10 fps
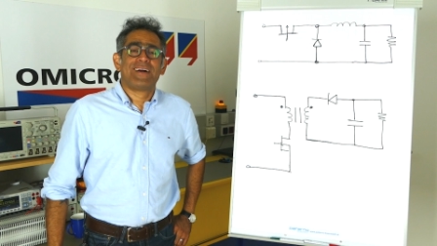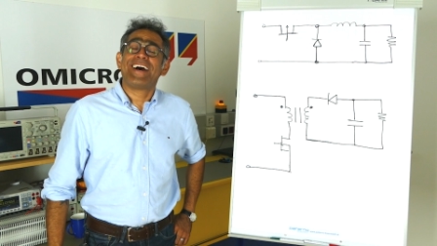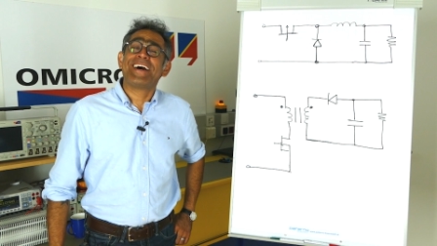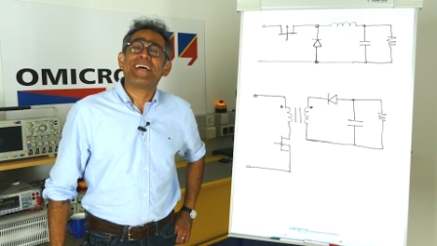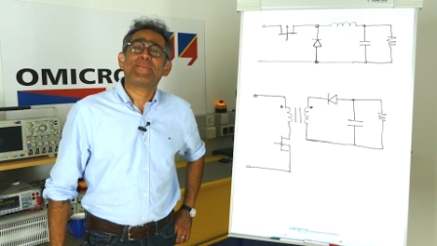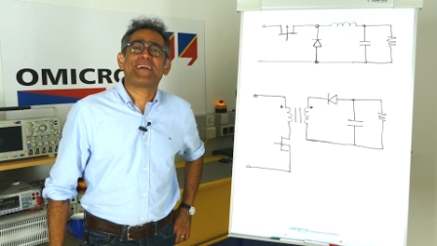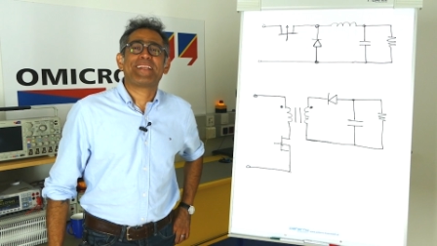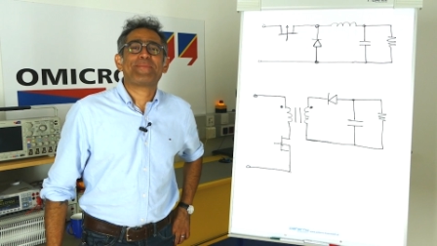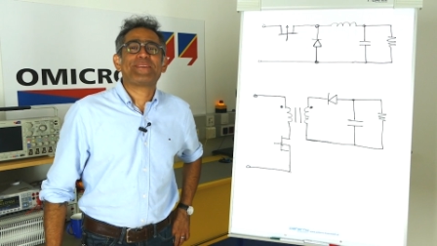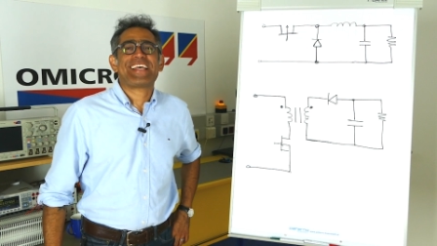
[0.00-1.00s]
Hi, my
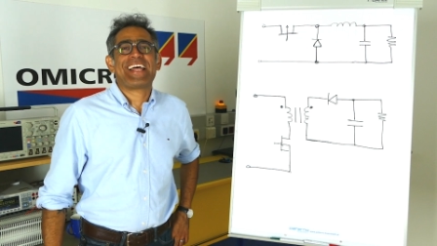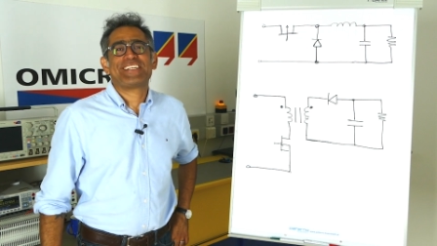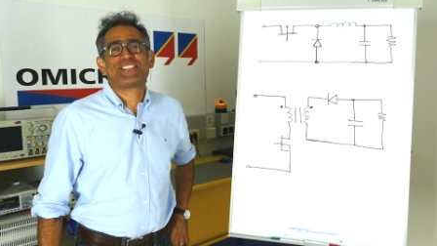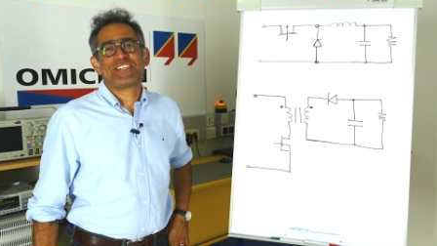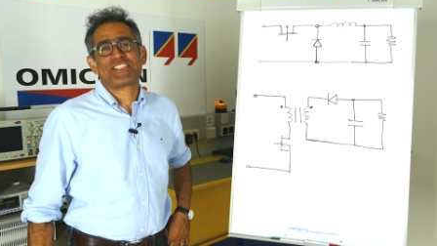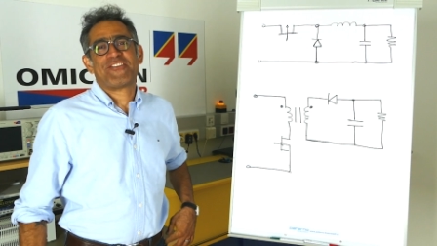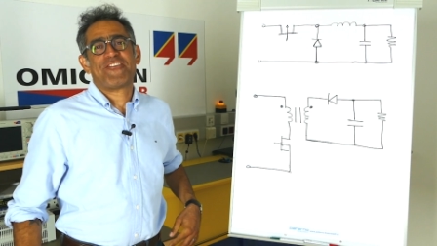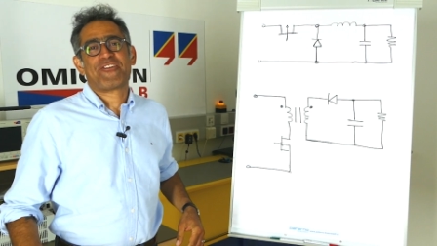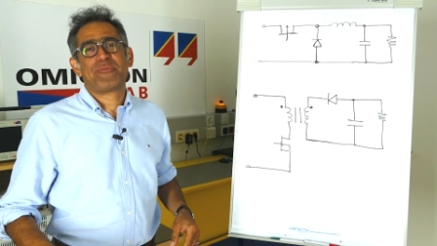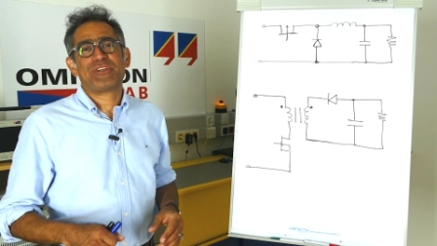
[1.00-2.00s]
name is Ali
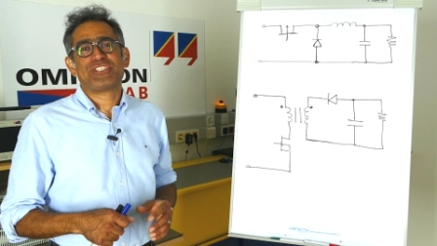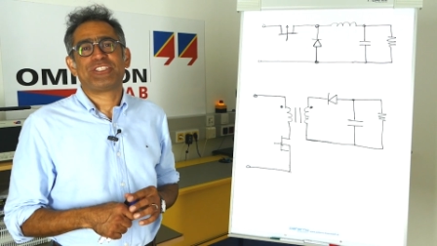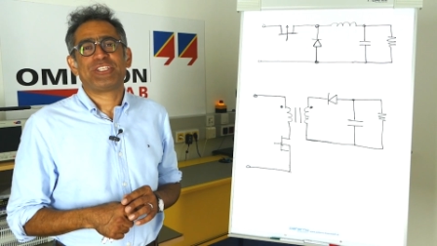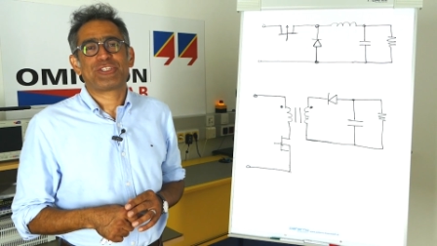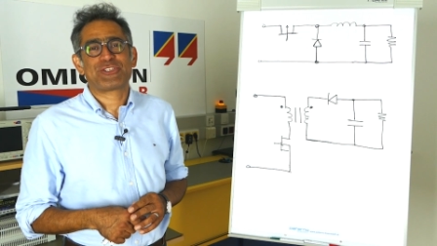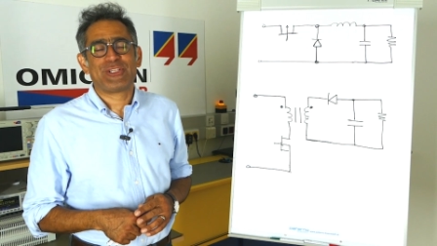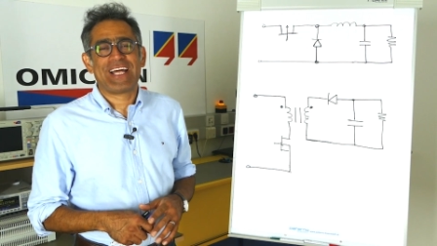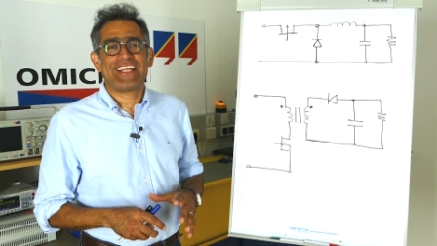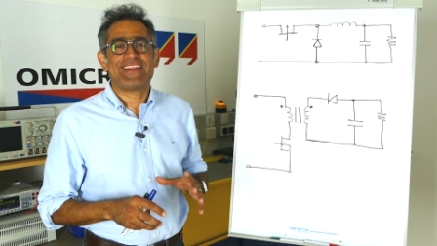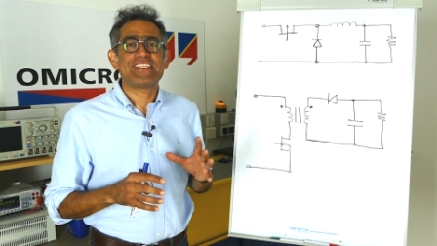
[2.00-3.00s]
Shirsavar from Biricha Digital
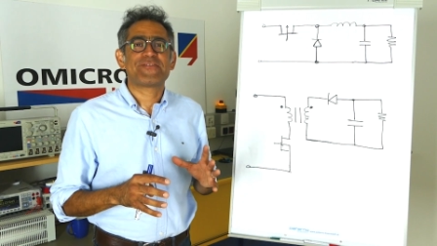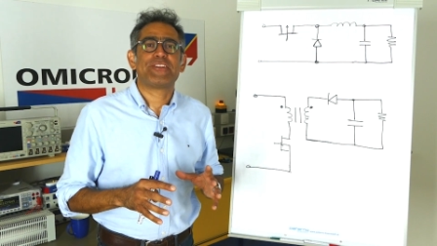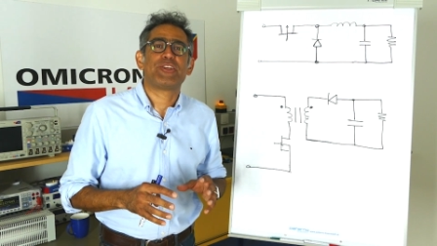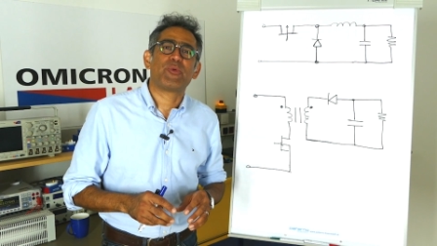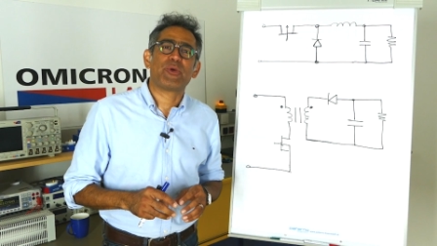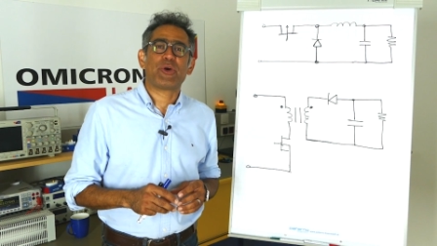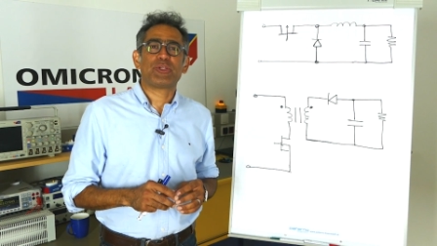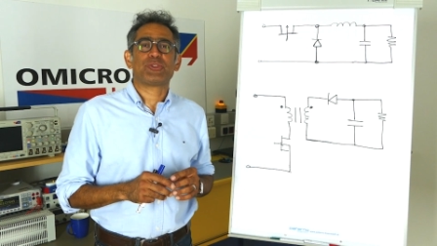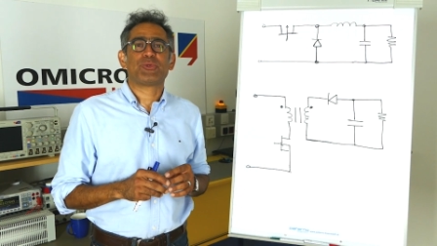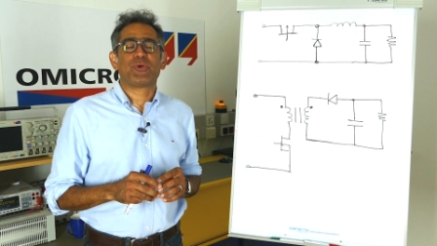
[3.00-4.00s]
and in this video we're
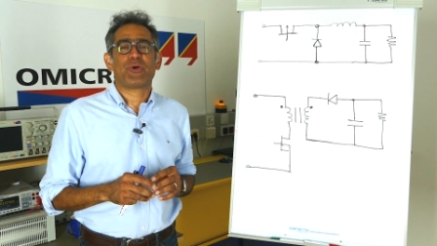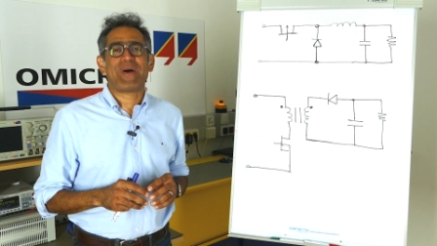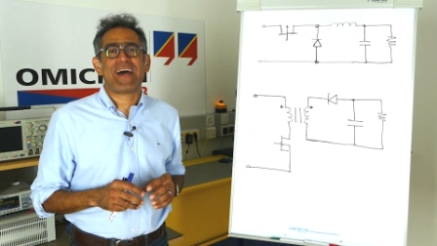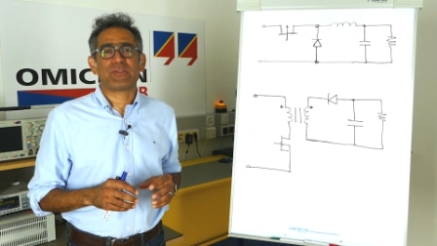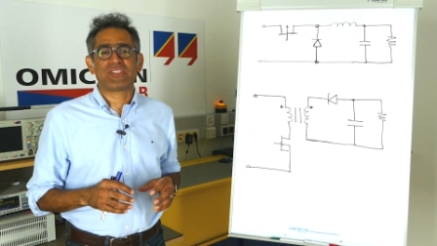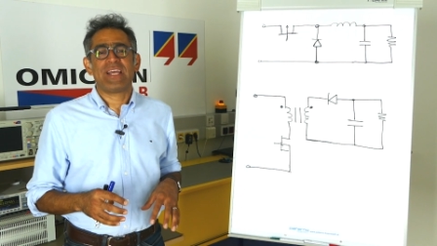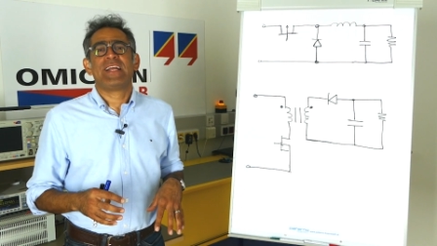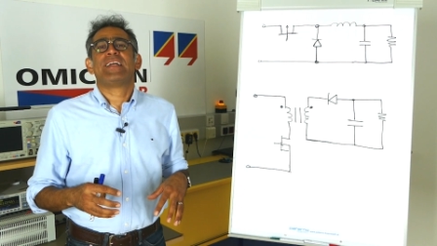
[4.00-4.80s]
going to talk about